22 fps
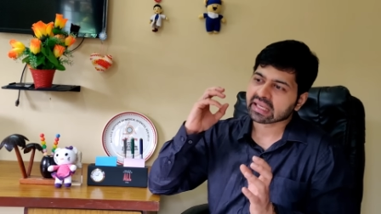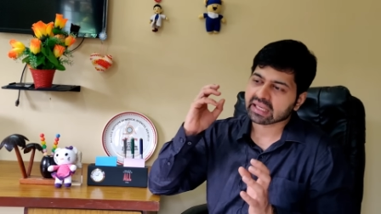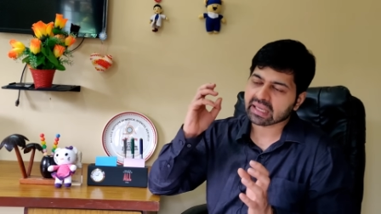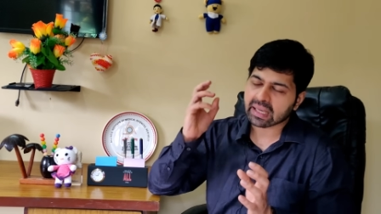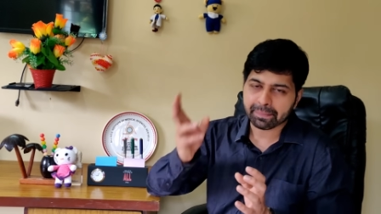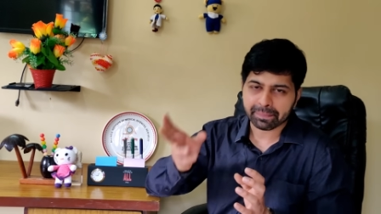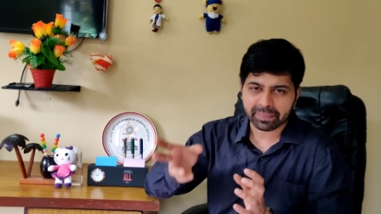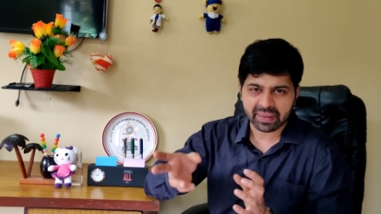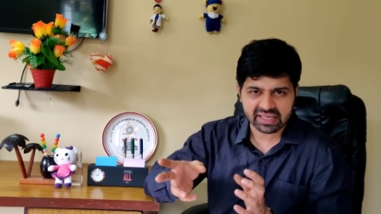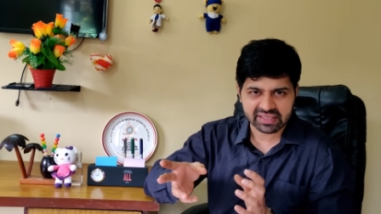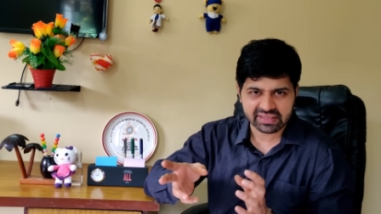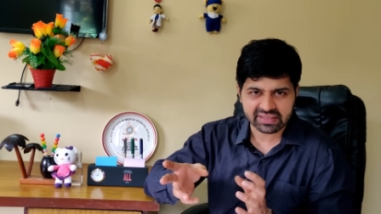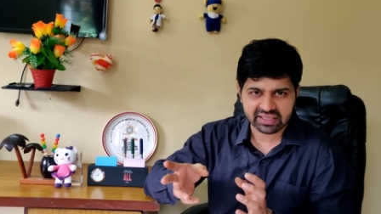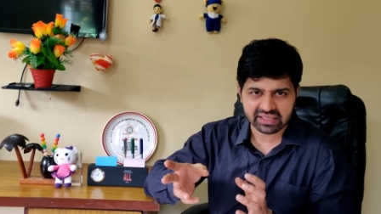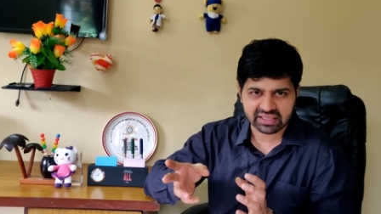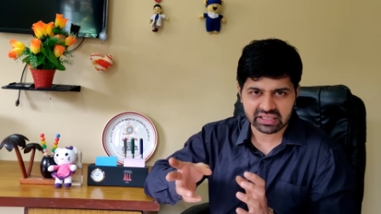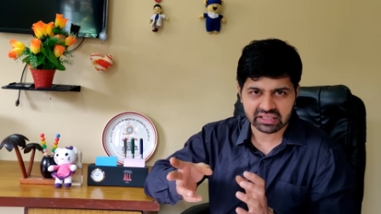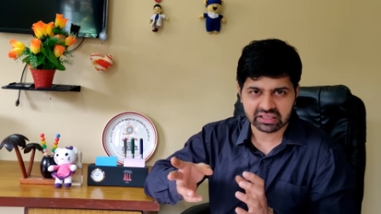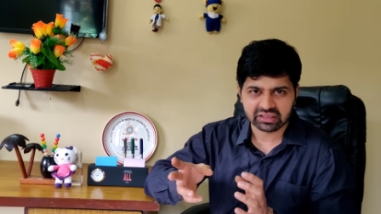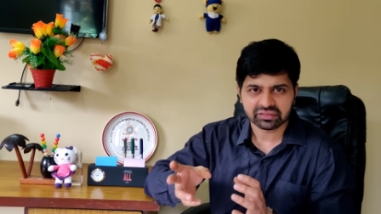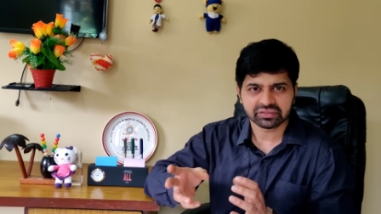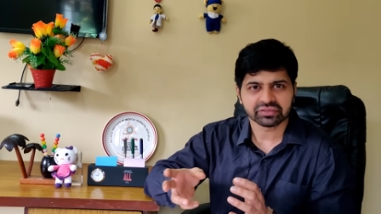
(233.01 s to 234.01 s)
compress the
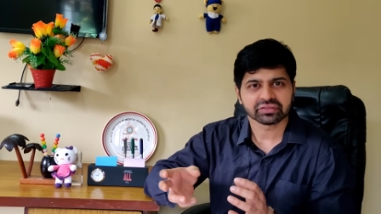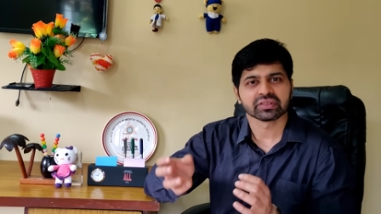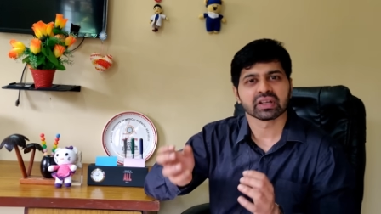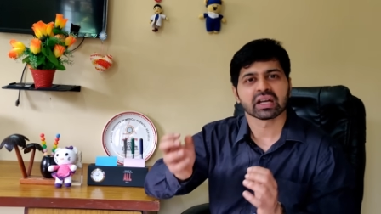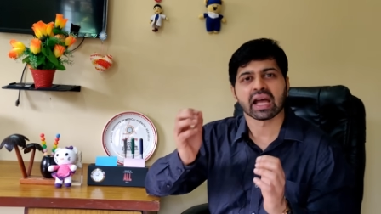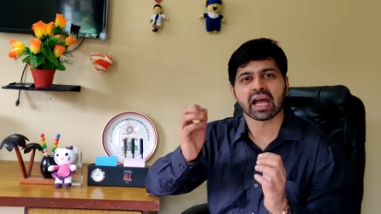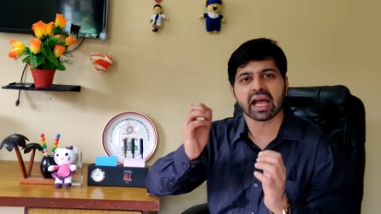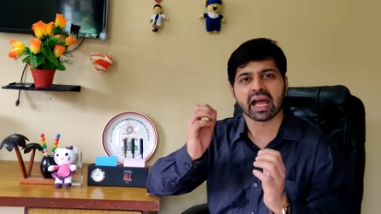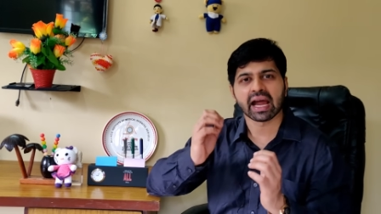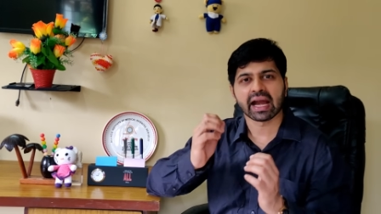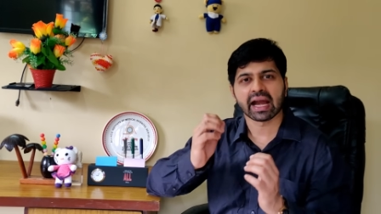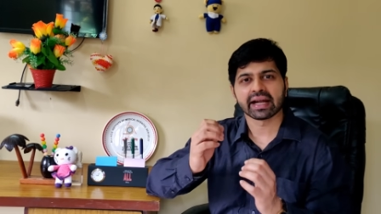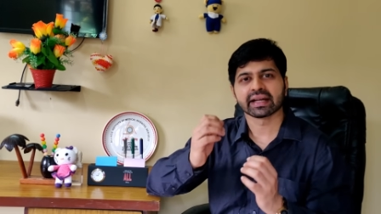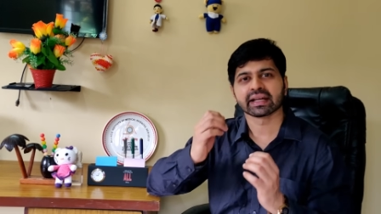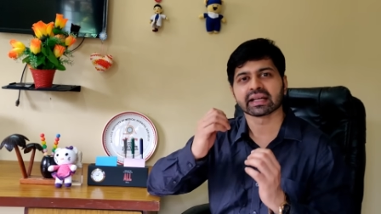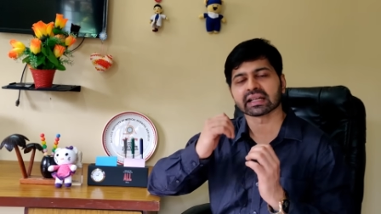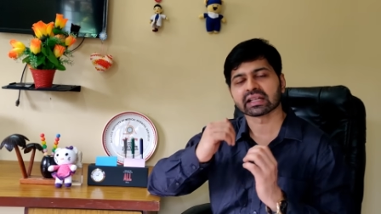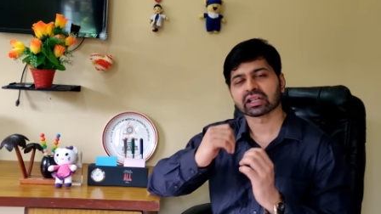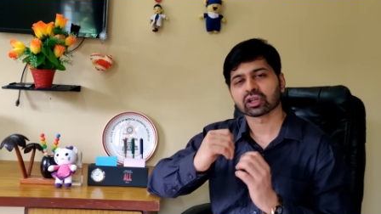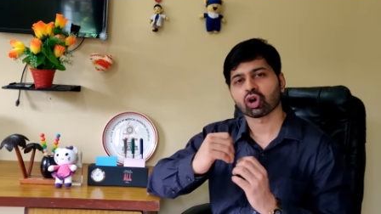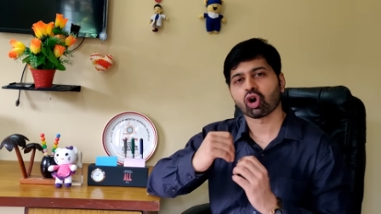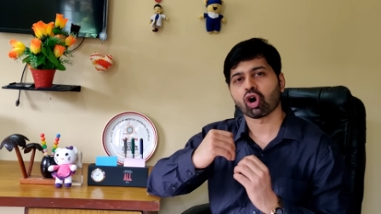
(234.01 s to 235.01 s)
nerve and
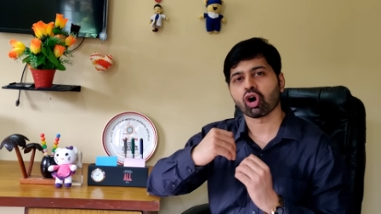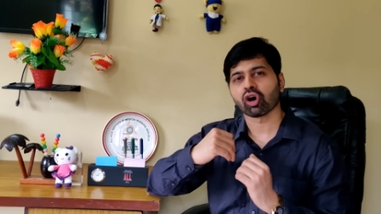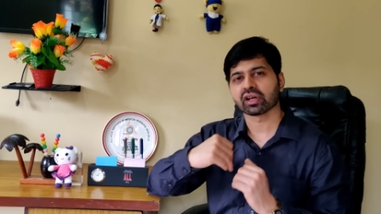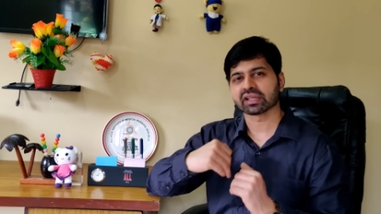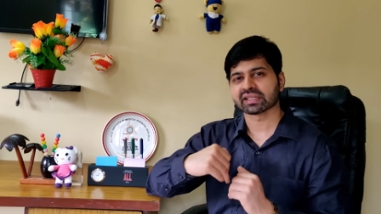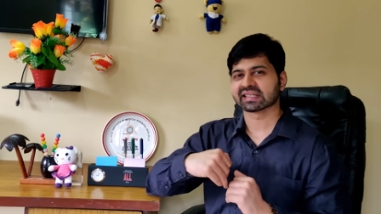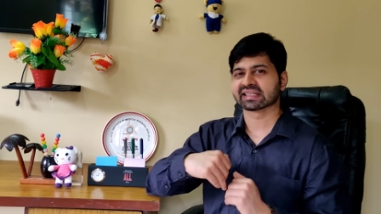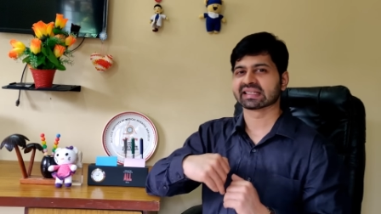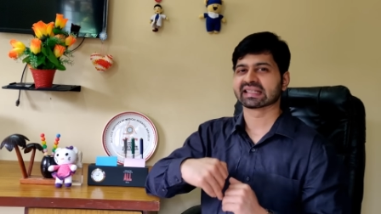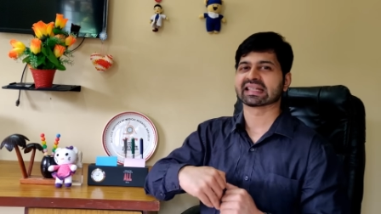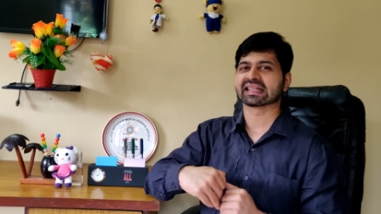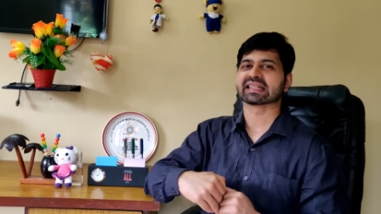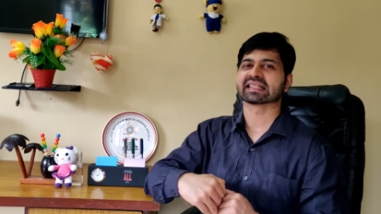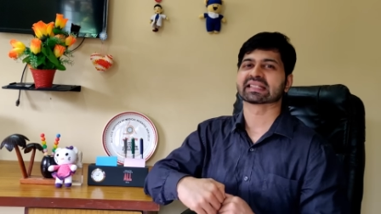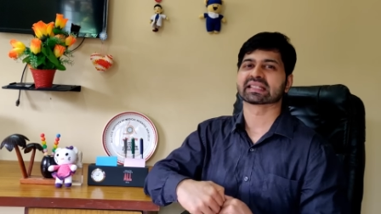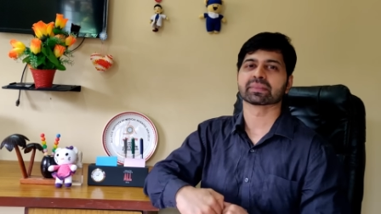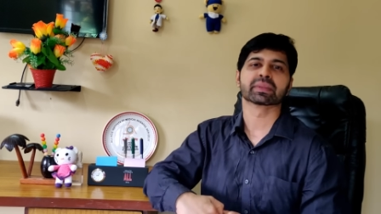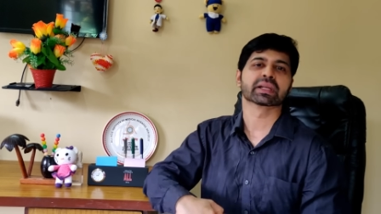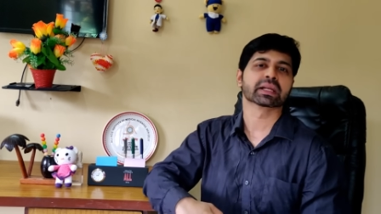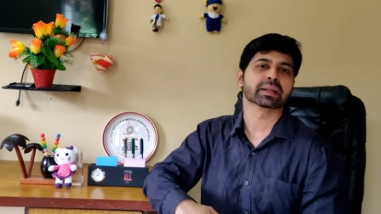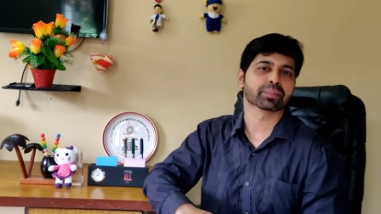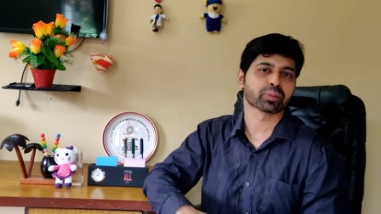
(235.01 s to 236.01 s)
cause these
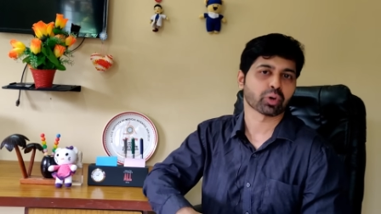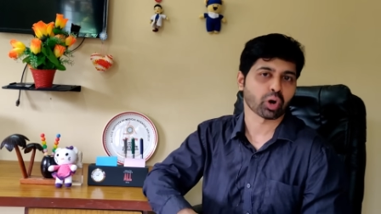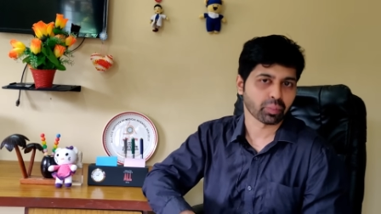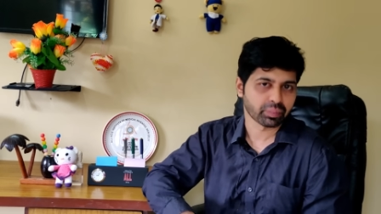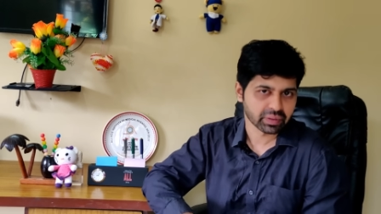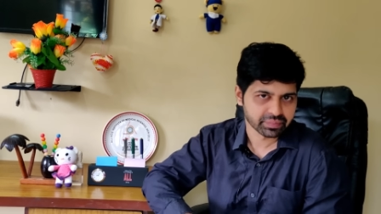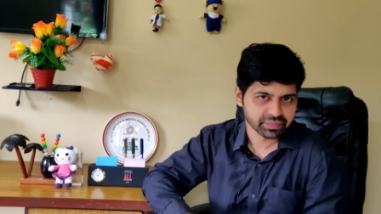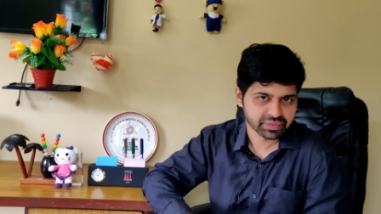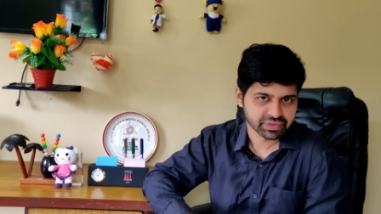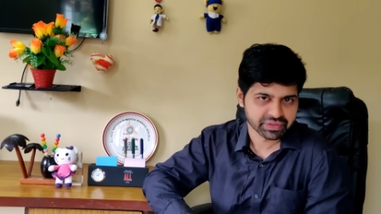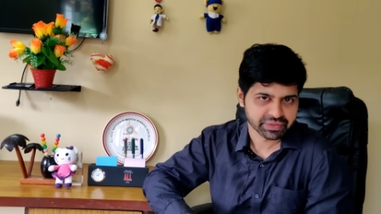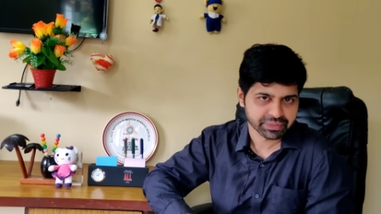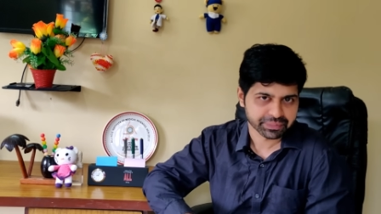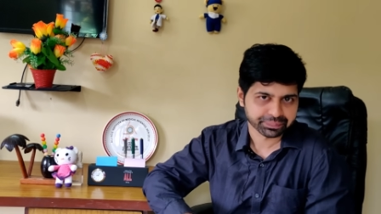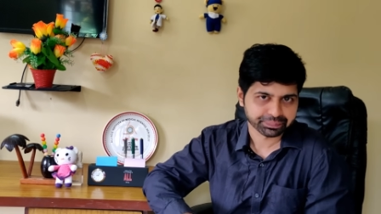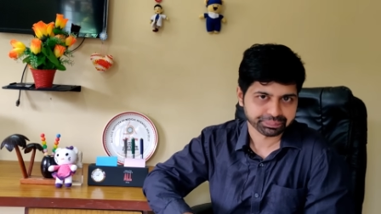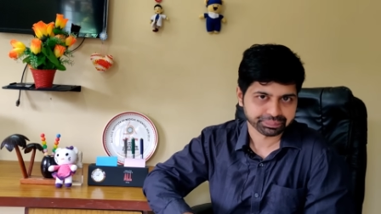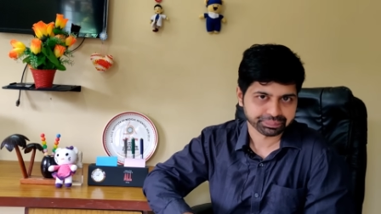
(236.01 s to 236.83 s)
similar problems.